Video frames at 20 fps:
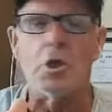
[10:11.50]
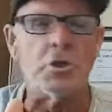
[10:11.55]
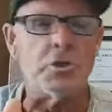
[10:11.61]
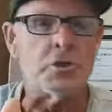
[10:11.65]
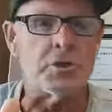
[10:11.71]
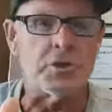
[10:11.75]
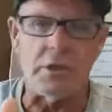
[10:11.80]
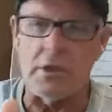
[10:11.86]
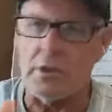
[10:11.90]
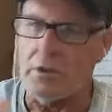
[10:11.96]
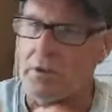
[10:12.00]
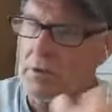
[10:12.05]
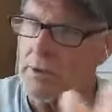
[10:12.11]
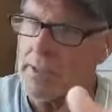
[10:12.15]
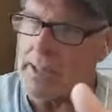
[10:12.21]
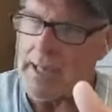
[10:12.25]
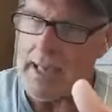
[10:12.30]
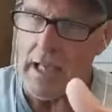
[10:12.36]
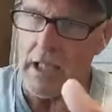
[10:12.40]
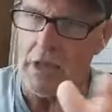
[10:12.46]
0
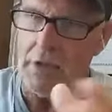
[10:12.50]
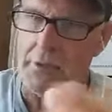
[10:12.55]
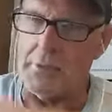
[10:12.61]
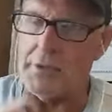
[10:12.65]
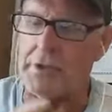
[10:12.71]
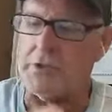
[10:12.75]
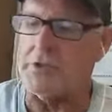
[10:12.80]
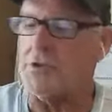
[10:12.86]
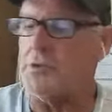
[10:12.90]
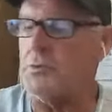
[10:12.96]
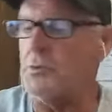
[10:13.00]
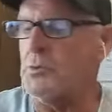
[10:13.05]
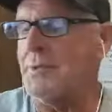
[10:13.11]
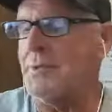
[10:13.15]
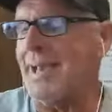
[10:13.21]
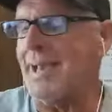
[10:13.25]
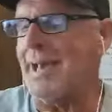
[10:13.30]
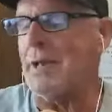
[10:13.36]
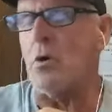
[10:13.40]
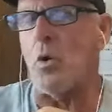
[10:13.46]
calories through
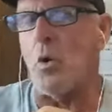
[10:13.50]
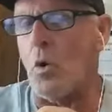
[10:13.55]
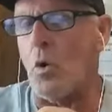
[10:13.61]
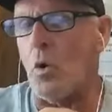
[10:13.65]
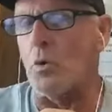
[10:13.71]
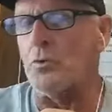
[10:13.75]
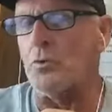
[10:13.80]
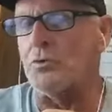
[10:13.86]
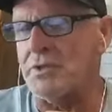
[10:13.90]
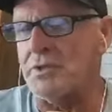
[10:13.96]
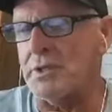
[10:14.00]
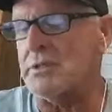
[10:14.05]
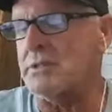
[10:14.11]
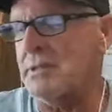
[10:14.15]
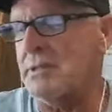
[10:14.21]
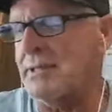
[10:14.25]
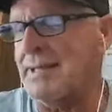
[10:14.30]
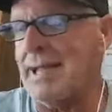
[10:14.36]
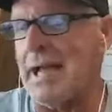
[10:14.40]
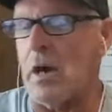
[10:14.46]
that whole
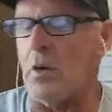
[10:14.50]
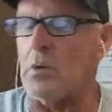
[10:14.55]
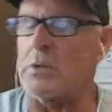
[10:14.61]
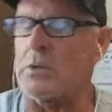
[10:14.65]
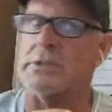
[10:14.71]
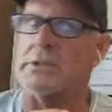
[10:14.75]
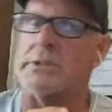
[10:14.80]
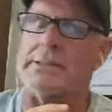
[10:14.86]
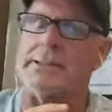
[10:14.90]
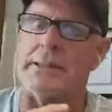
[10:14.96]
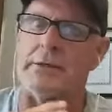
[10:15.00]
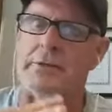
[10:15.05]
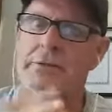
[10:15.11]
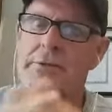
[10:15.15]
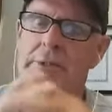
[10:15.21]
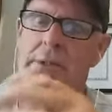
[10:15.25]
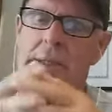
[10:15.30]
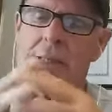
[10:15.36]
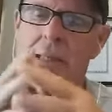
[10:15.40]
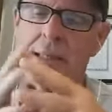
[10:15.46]
16 hours. See, there's
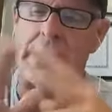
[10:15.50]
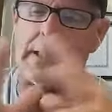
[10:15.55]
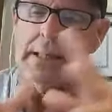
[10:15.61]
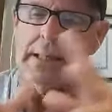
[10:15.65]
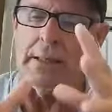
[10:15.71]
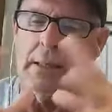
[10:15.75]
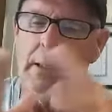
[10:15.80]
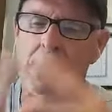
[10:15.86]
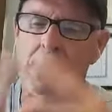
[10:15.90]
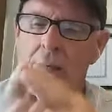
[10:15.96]
the key.